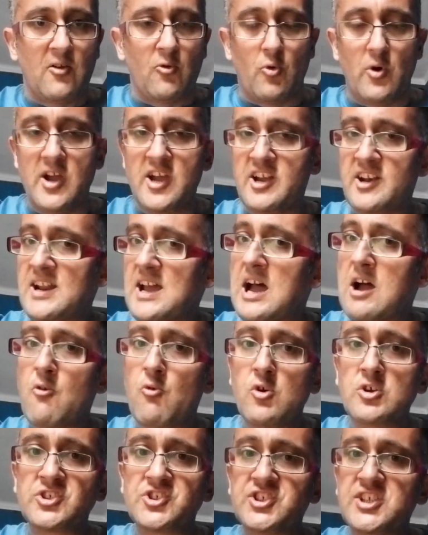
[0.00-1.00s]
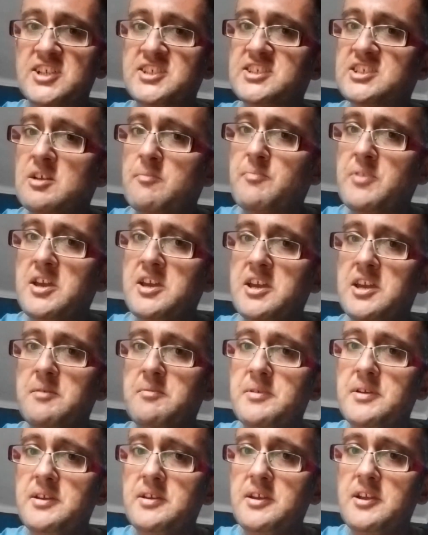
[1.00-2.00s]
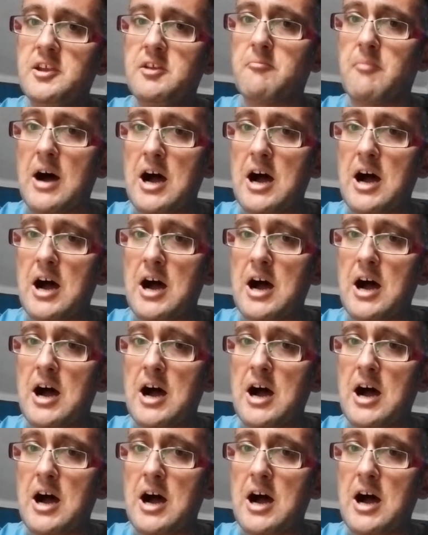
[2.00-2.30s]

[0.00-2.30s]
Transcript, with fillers: When I was just a baby,